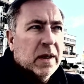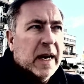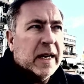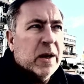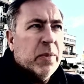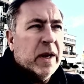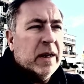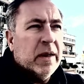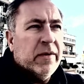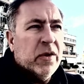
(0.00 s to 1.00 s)
how can I put
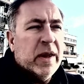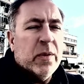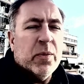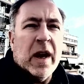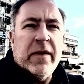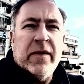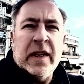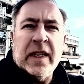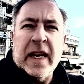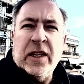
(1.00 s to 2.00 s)
it, if you're in the private
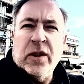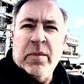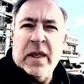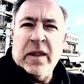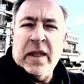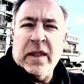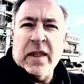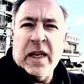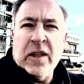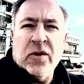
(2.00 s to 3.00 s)
investigation business,
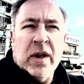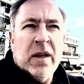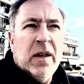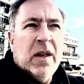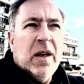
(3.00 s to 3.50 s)
etc.